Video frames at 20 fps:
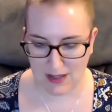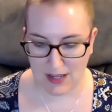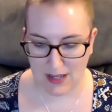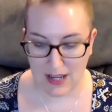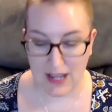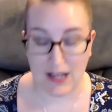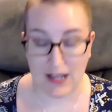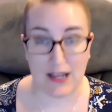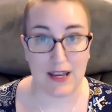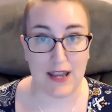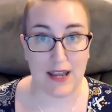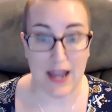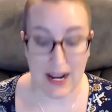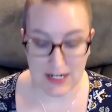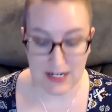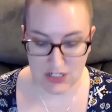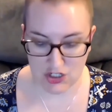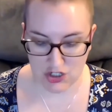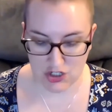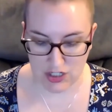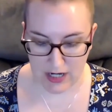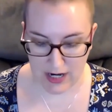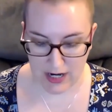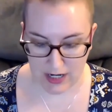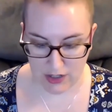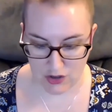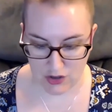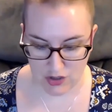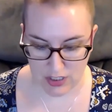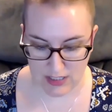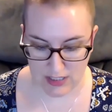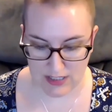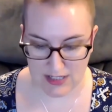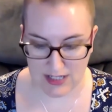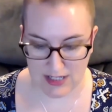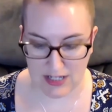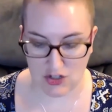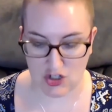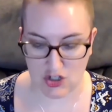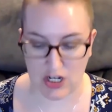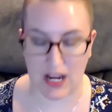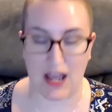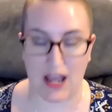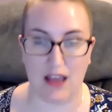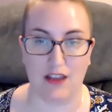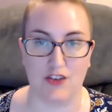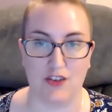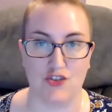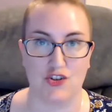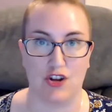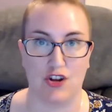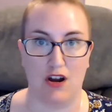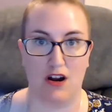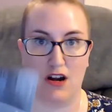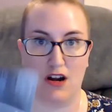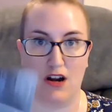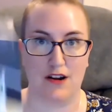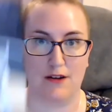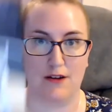Next change is the challenge card.